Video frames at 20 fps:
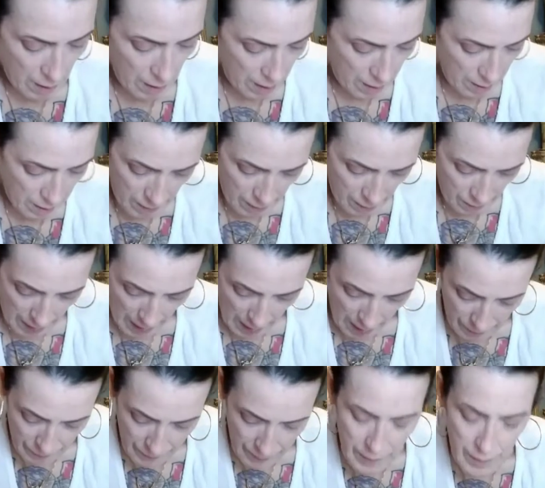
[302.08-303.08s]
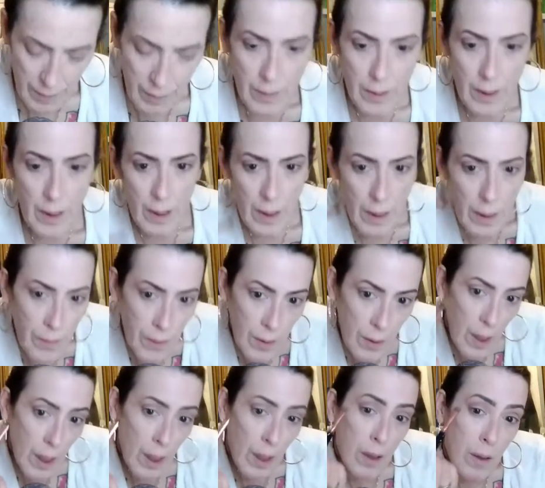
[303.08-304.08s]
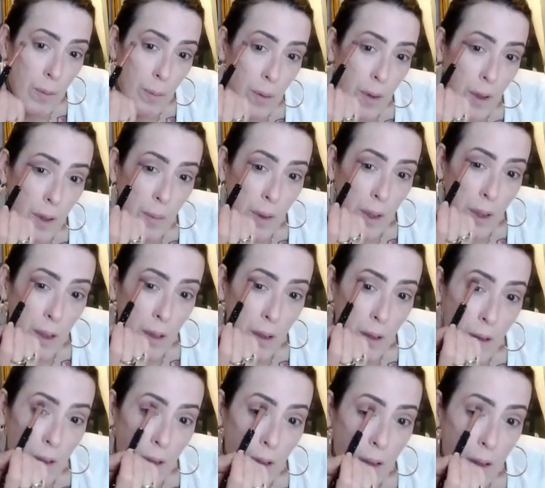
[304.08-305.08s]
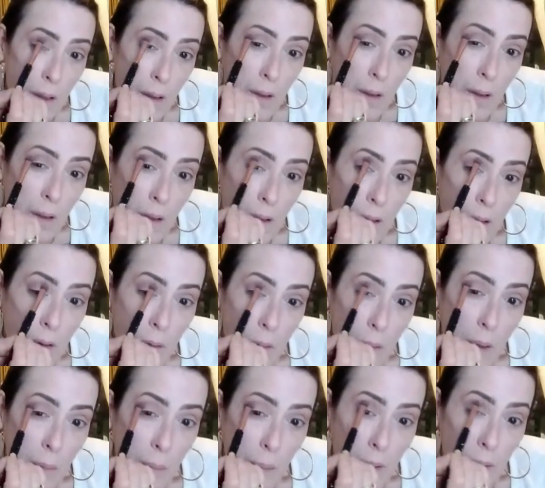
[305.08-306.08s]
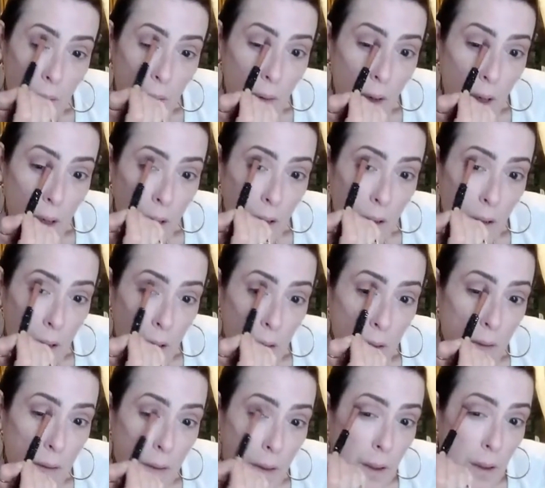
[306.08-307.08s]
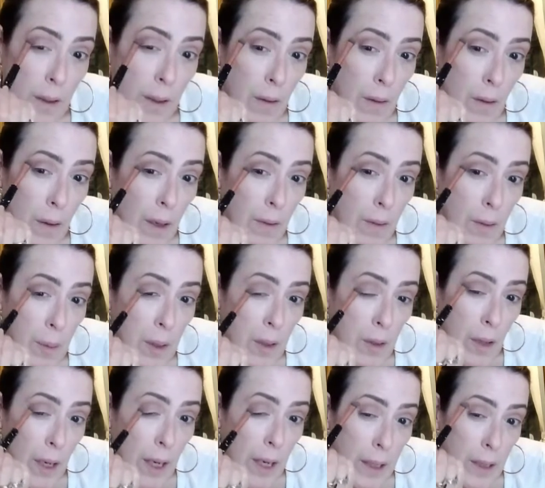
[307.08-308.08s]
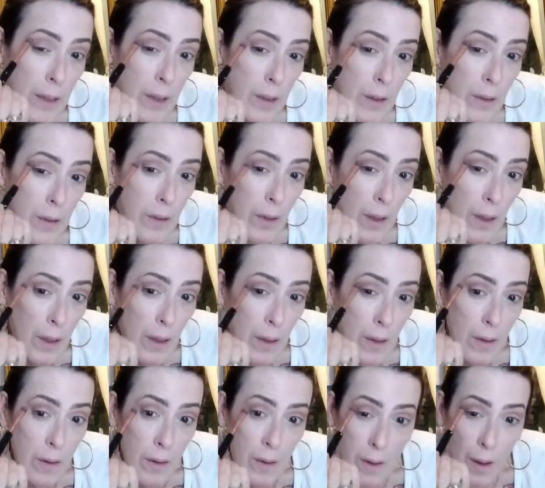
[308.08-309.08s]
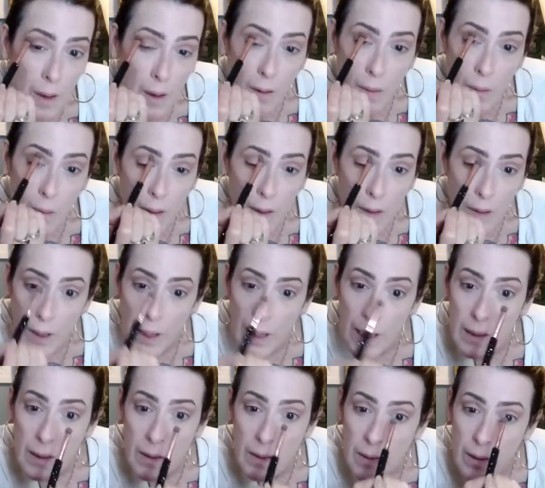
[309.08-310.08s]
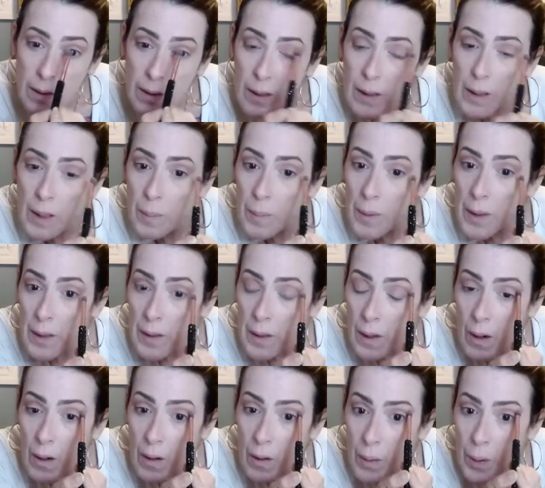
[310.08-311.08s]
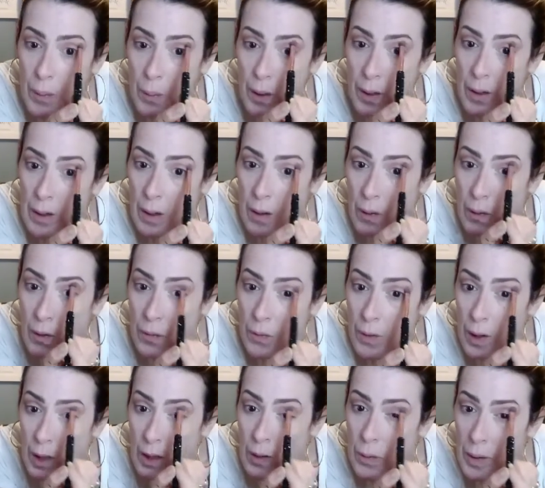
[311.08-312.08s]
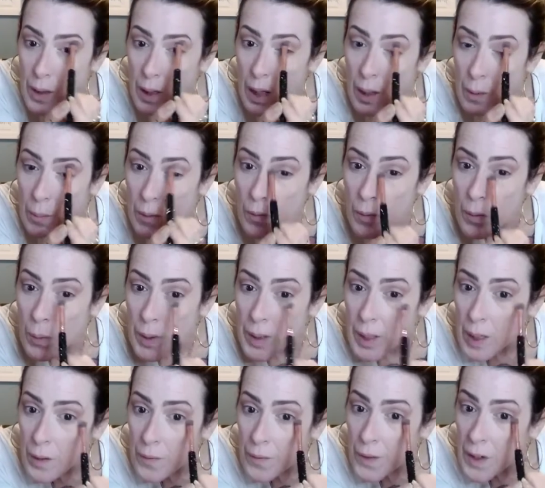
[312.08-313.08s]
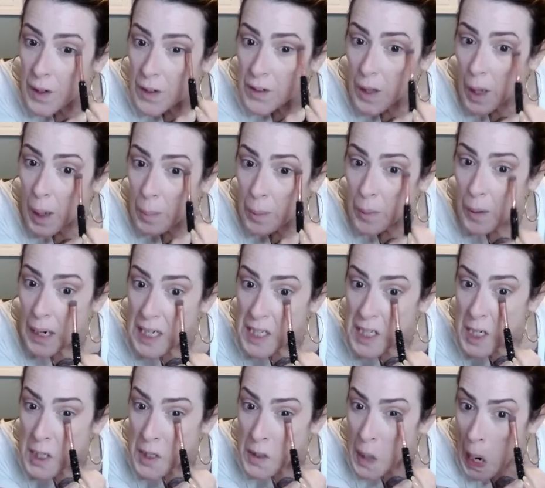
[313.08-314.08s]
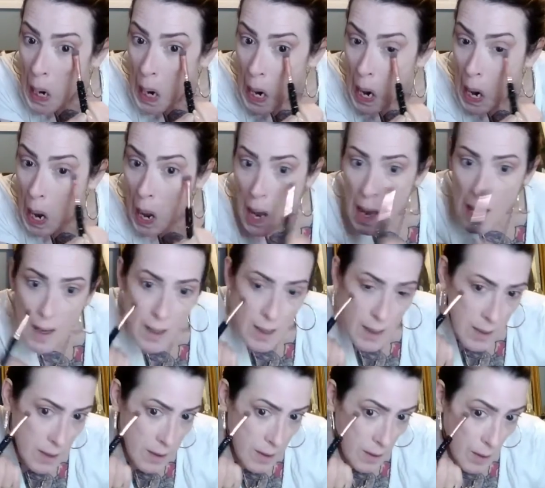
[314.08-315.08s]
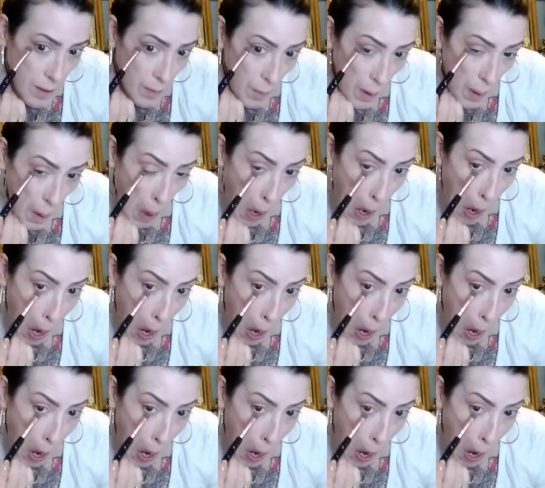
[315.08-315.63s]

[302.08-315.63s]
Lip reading: You don't have to do that. If you got good pigment, you can just sweep it right across there. You don't have to be dragging your skin. You don't want to drag your skin. I mean, y'all, we want to go as far as we can before we get our first operations, right? So anyway,